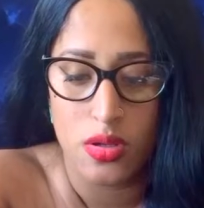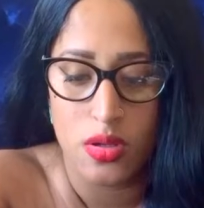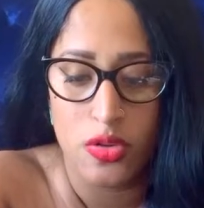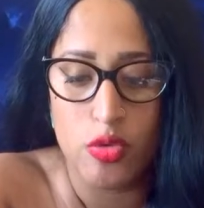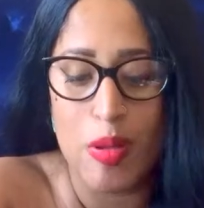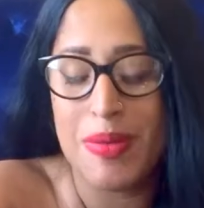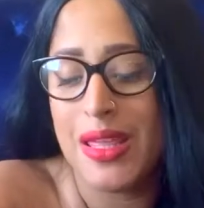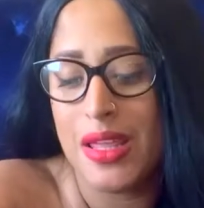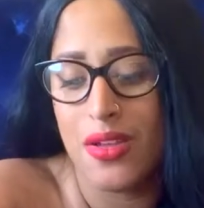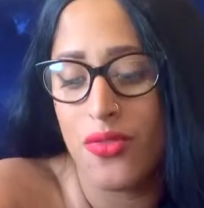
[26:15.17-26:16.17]

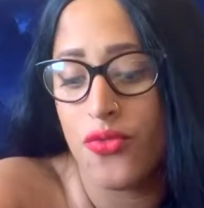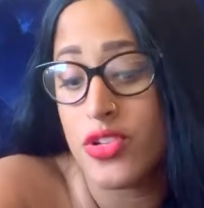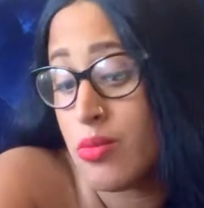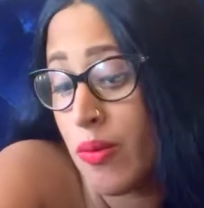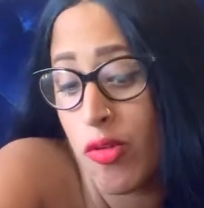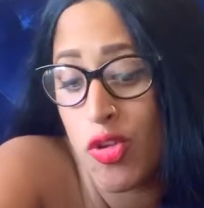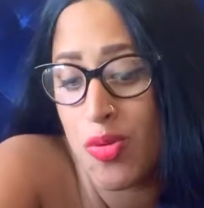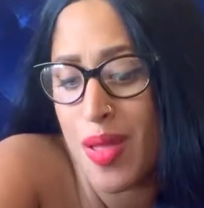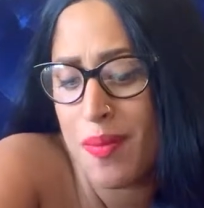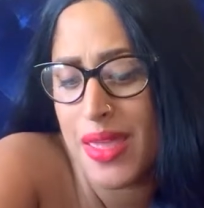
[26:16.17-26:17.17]
you
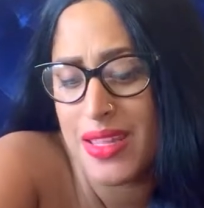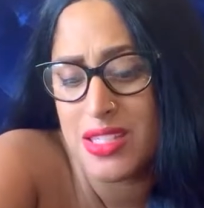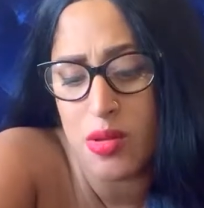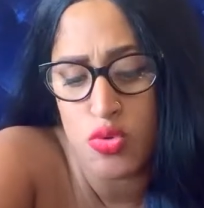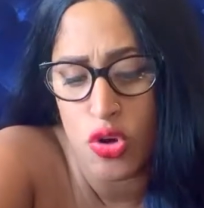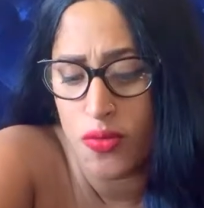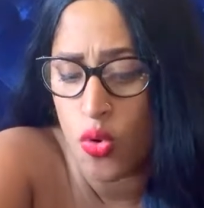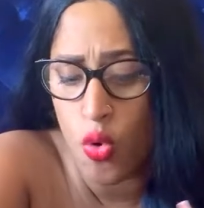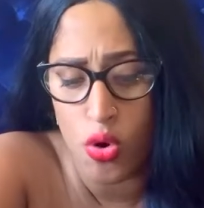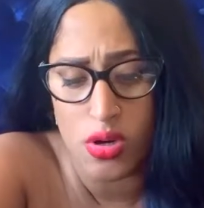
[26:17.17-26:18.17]
may be in some sort of
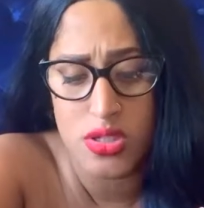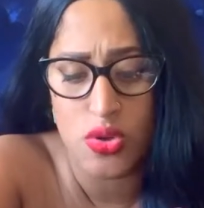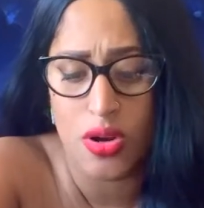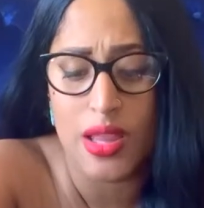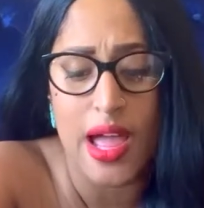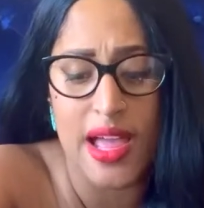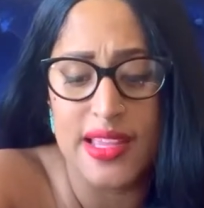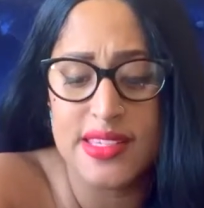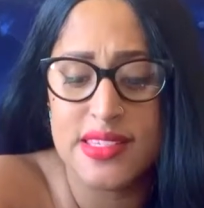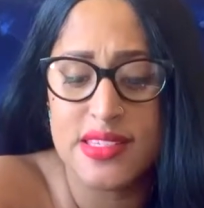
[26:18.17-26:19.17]
course or
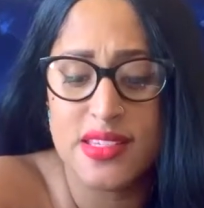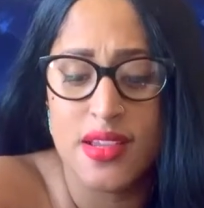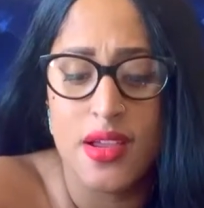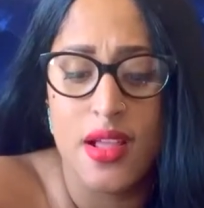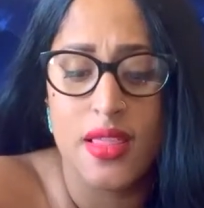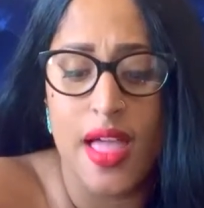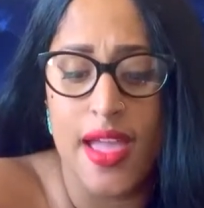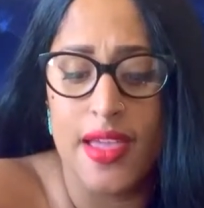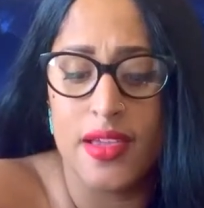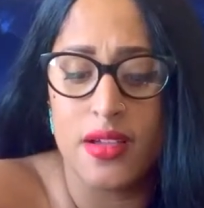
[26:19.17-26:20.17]
class,
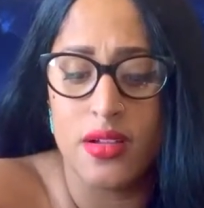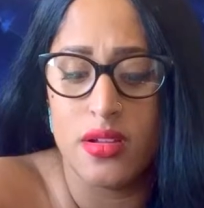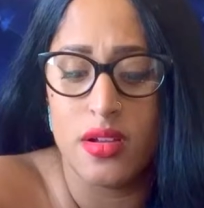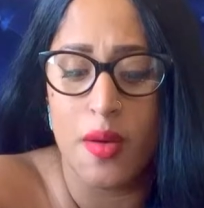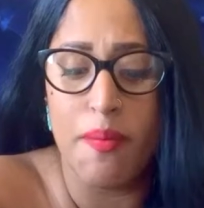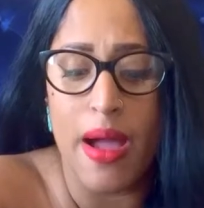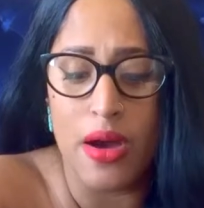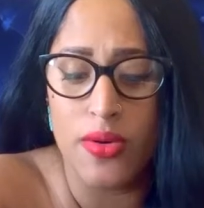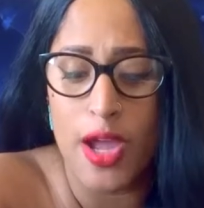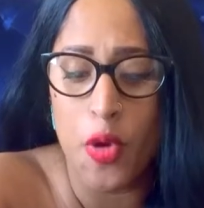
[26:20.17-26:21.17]
like
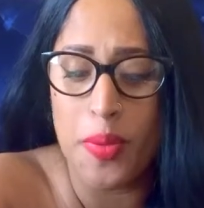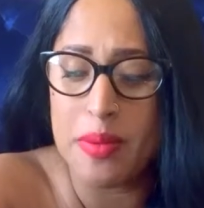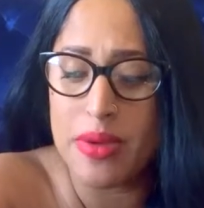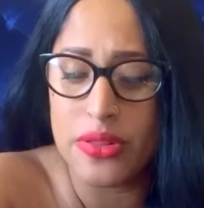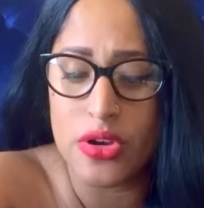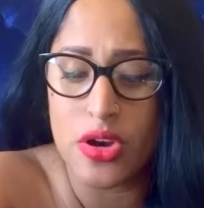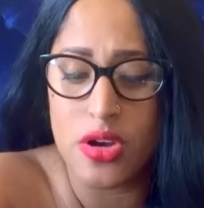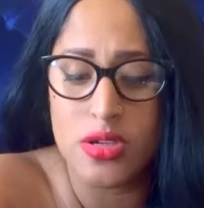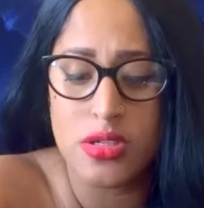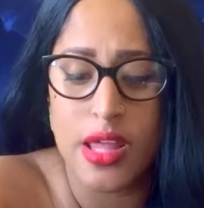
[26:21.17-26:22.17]
about helping
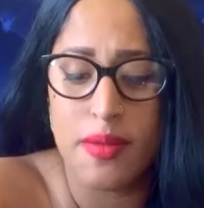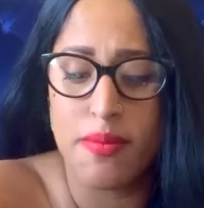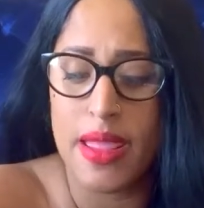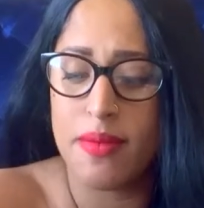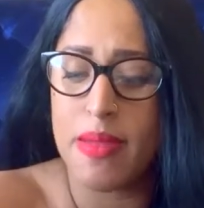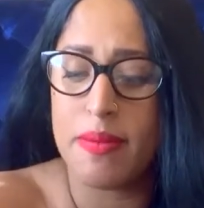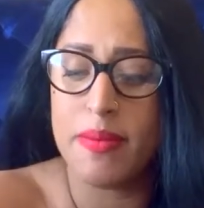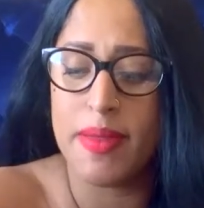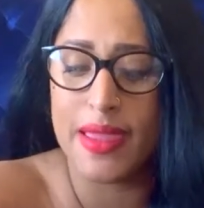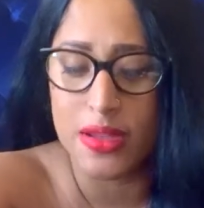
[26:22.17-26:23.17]
mothers, like being
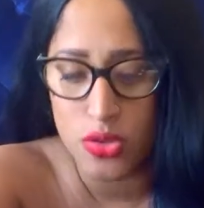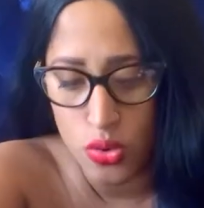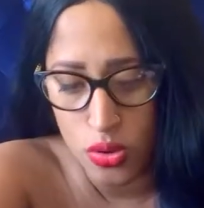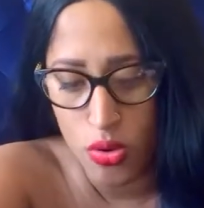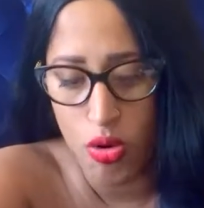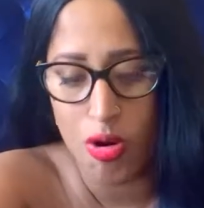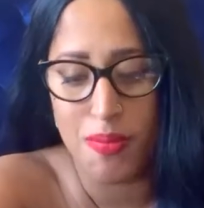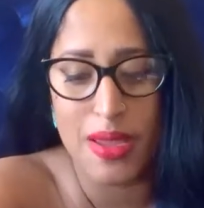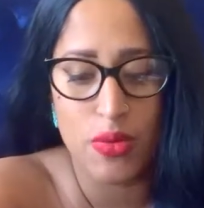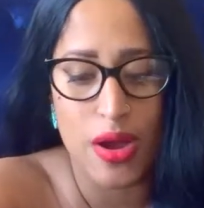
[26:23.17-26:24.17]
a doula or a
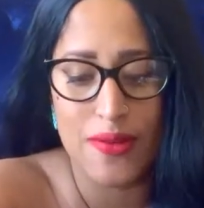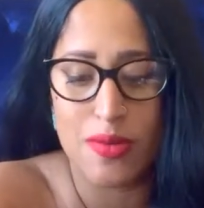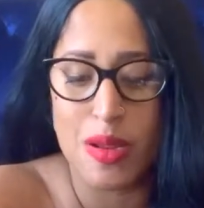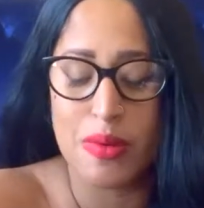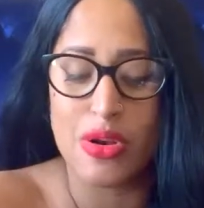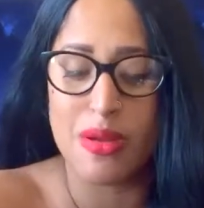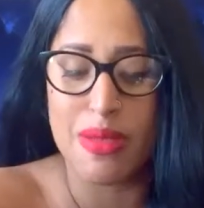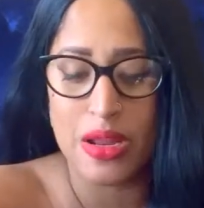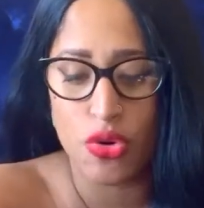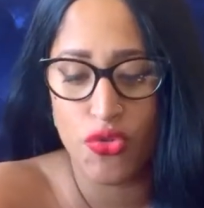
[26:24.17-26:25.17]
midwife, or maybe you're in the
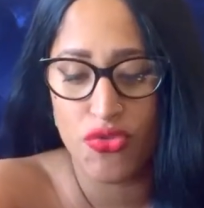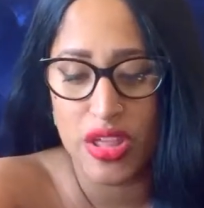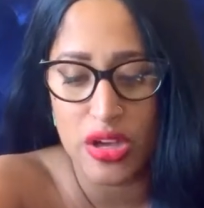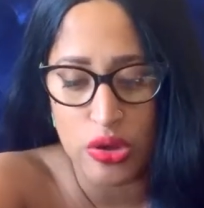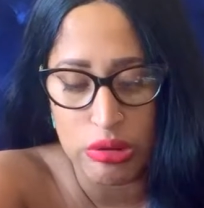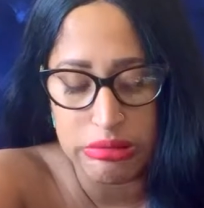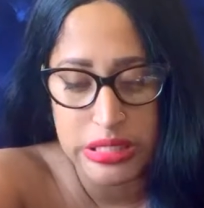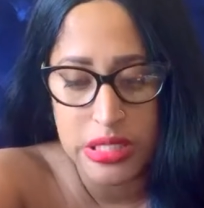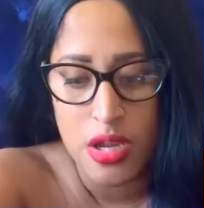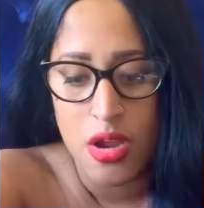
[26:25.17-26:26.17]
medical field,
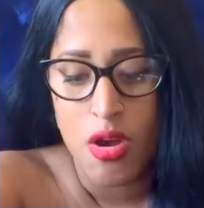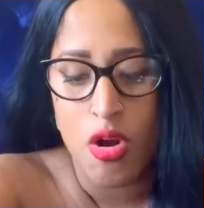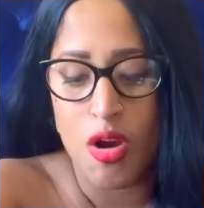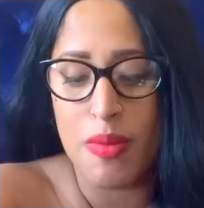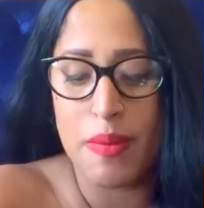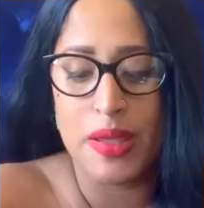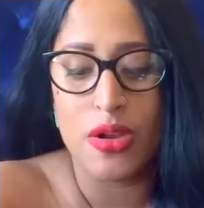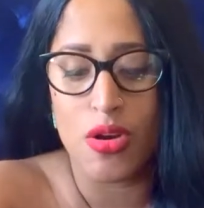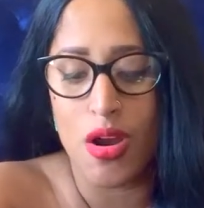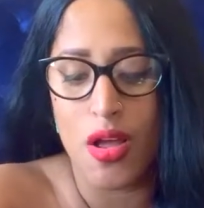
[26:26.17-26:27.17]
or maybe you're